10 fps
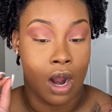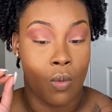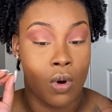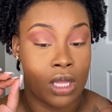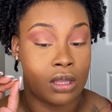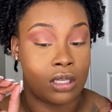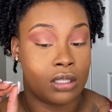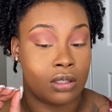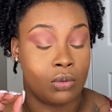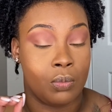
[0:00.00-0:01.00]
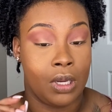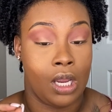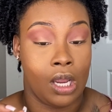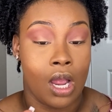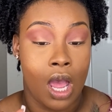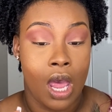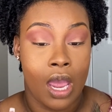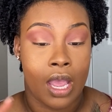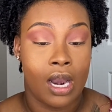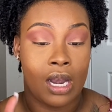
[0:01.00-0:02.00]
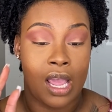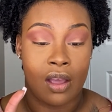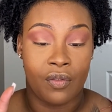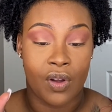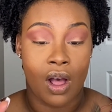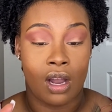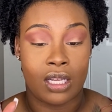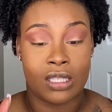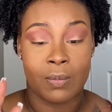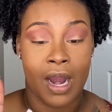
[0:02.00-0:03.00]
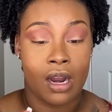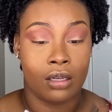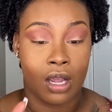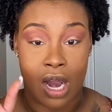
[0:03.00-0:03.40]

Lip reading: I want this to be kind of like a fall inspired look.